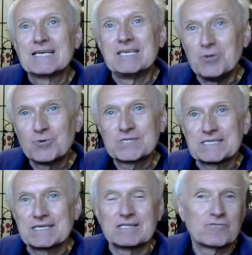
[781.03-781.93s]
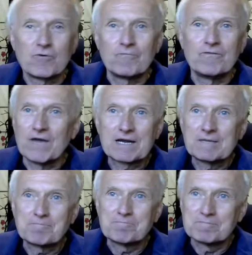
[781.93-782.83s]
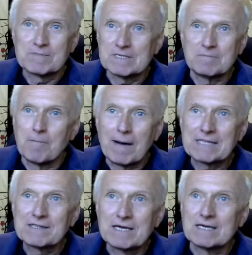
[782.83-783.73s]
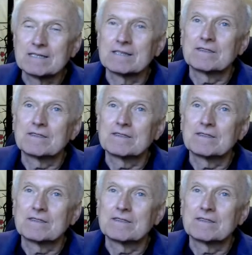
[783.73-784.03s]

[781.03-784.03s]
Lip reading: uses it for very mundane